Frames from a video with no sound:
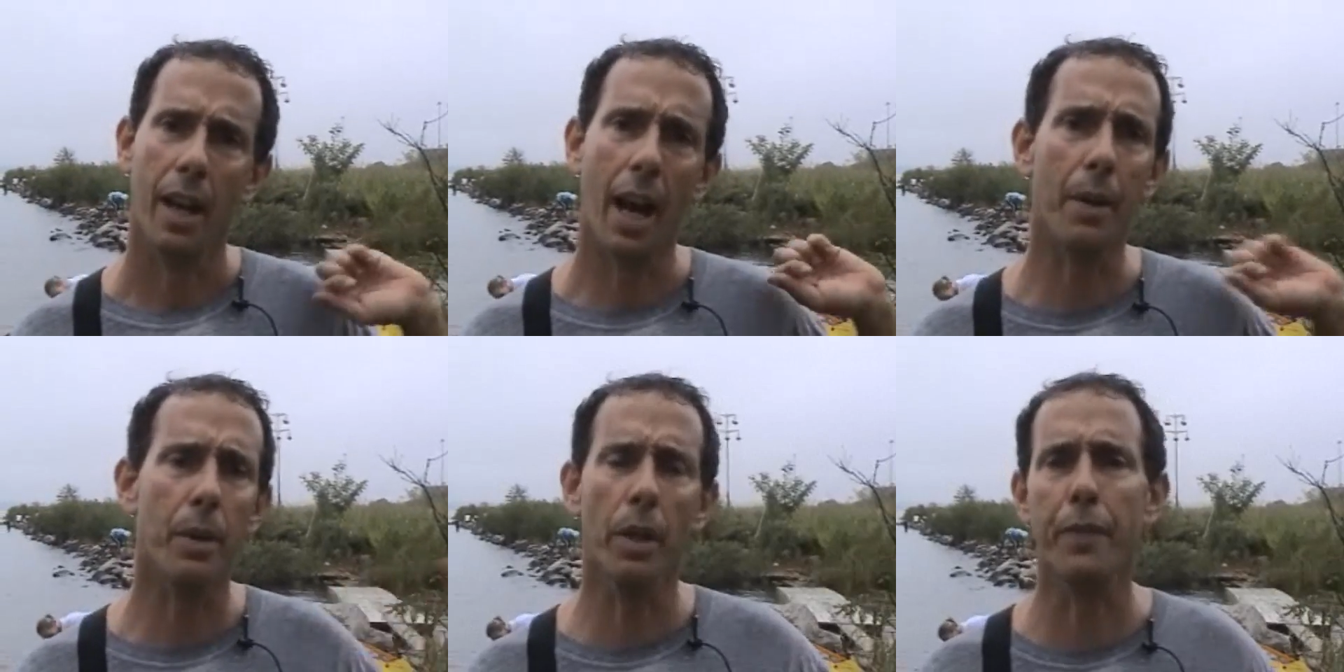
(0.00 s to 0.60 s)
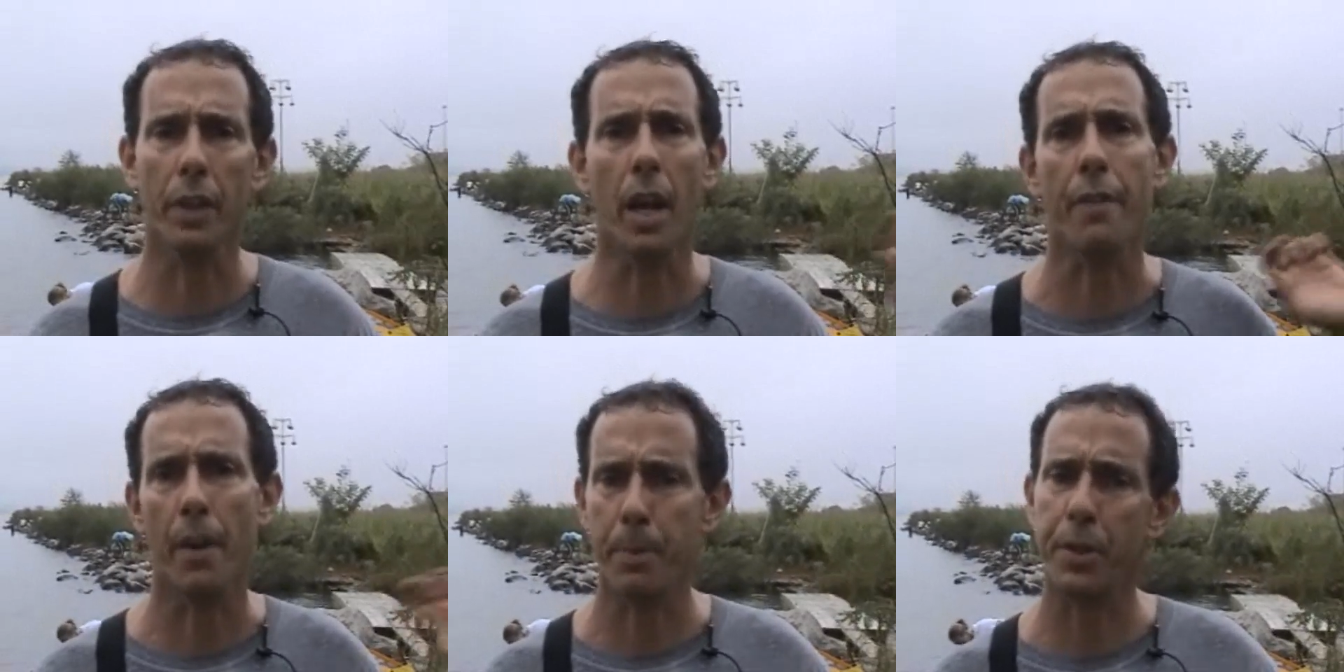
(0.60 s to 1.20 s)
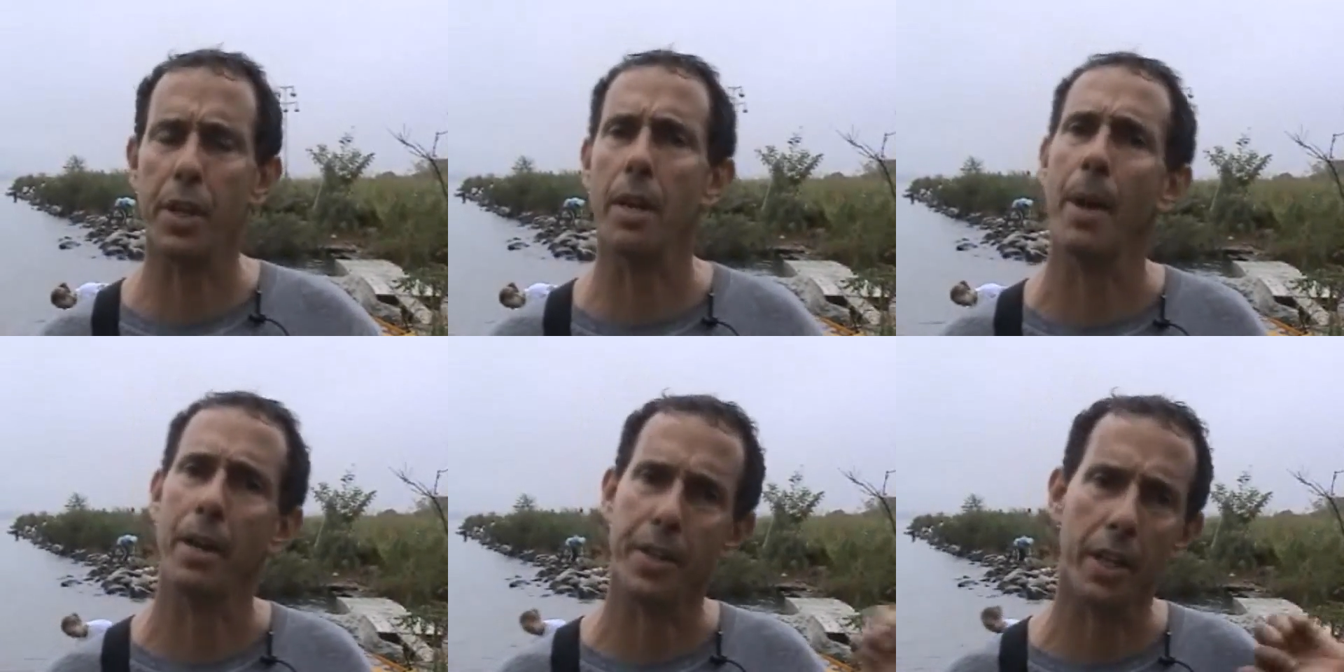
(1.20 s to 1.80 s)
how you live your life upstream,
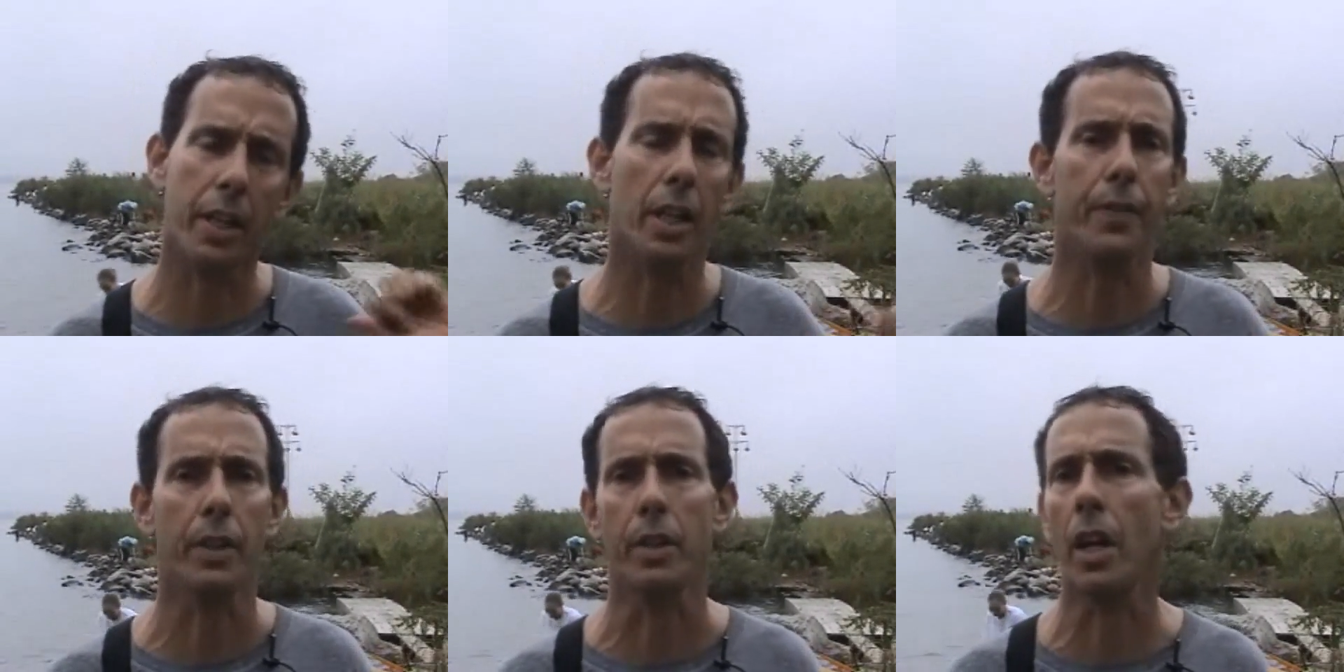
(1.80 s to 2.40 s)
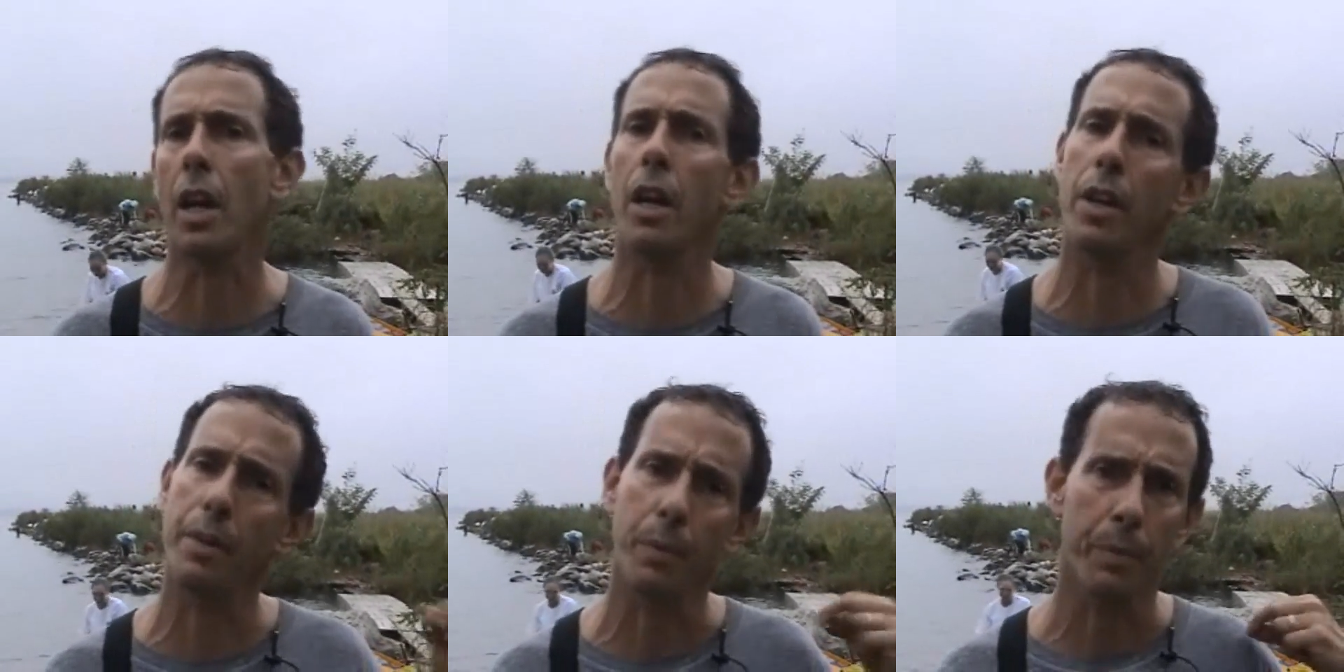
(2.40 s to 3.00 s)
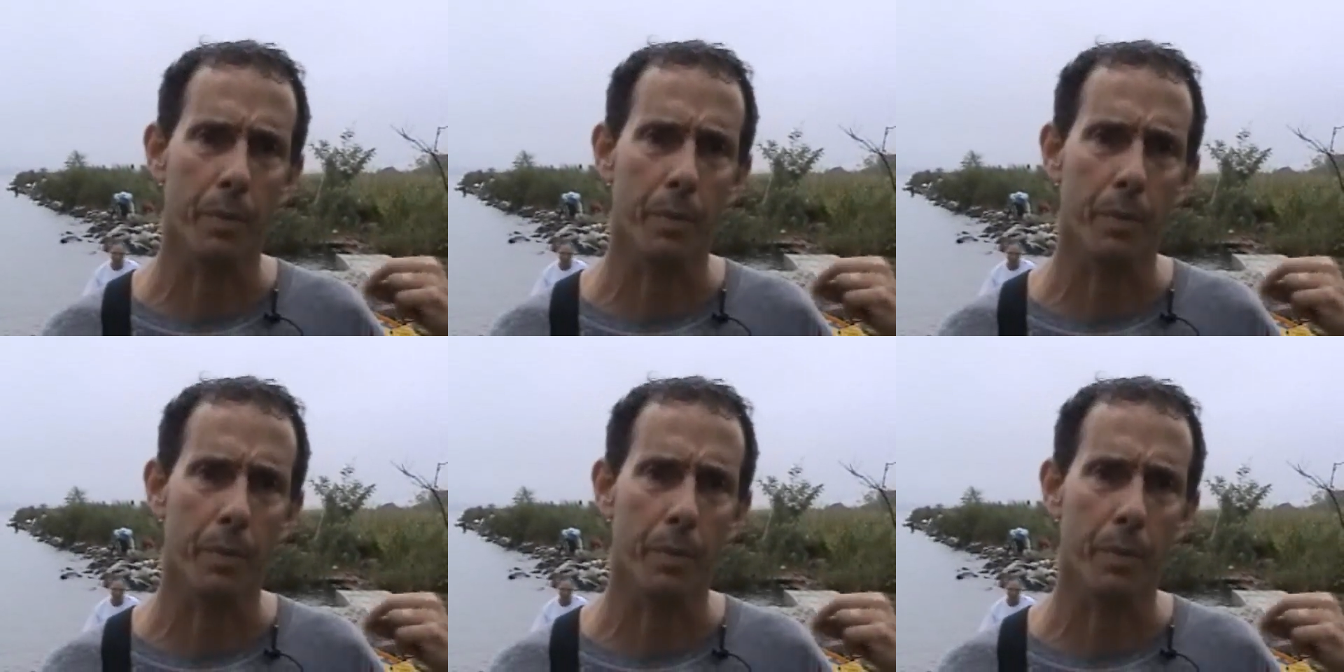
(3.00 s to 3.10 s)
how you take care of your yard,